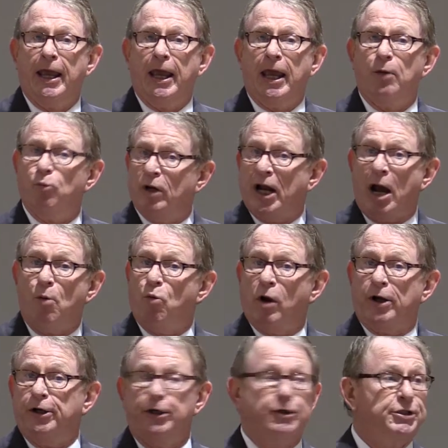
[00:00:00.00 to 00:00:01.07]
And what I want
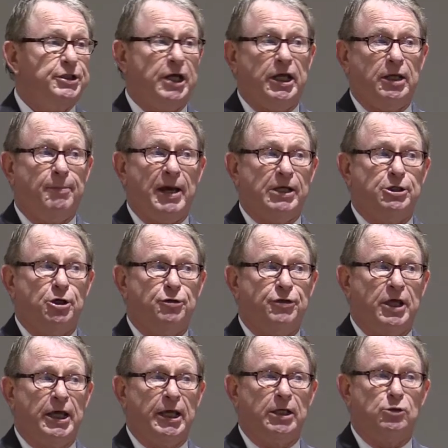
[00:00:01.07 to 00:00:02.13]
to do is tell you about two
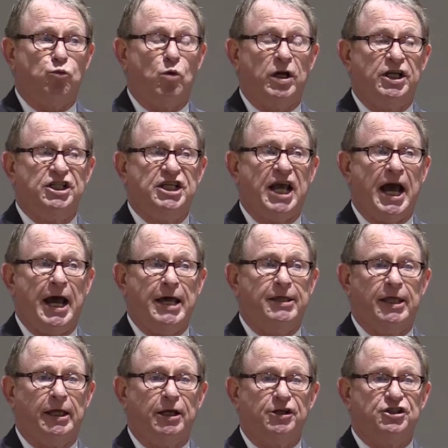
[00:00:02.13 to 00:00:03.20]
things. One is
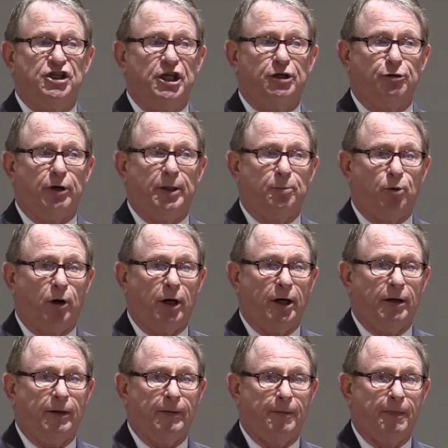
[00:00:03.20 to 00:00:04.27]
tithing, a centering
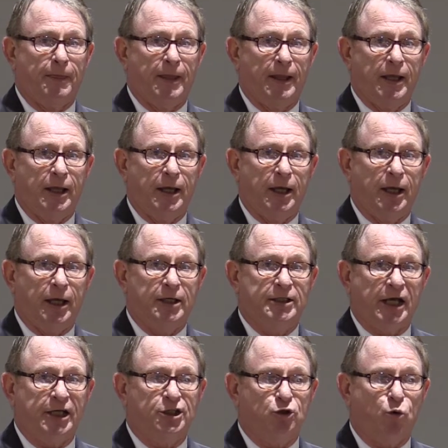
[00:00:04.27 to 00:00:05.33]
prayer, and it
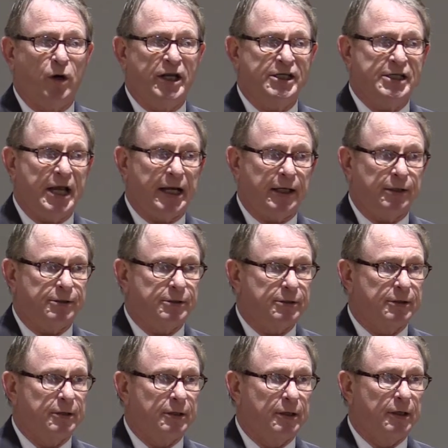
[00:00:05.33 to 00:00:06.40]
takes 20 seconds.
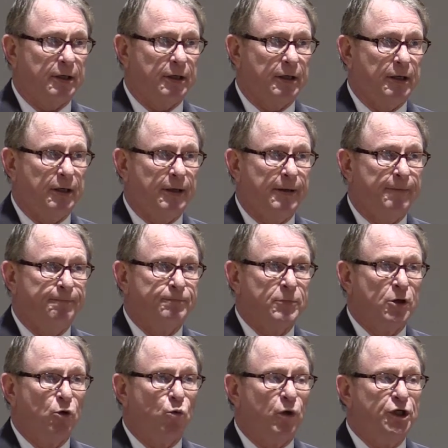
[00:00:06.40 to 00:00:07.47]

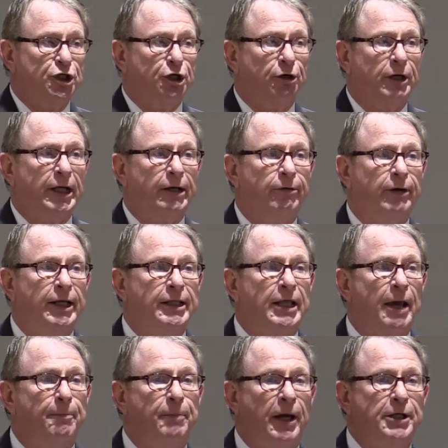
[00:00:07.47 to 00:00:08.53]
When you're entering
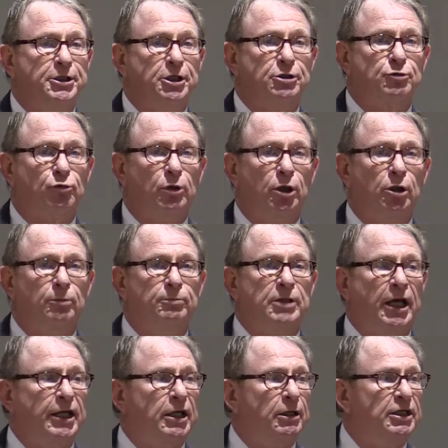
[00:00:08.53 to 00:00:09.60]
that patient's room,
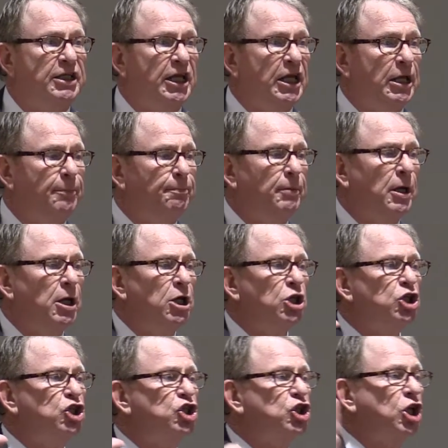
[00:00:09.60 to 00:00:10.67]
take a deep,
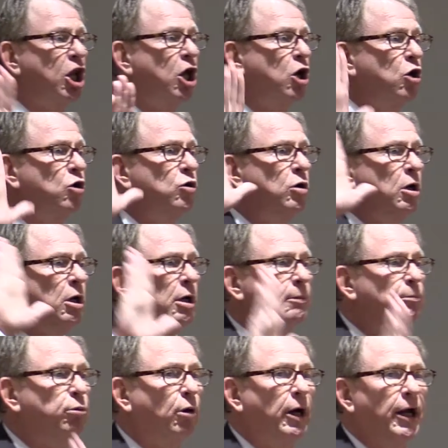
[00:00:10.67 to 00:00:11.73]
slow
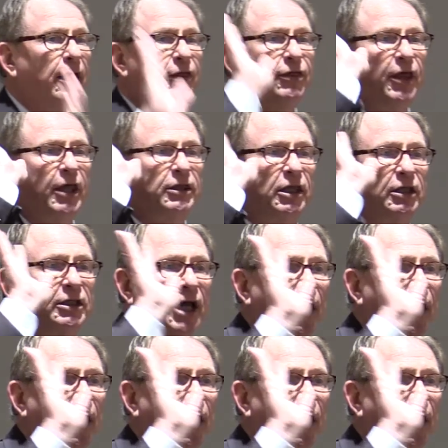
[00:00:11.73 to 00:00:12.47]
breath at the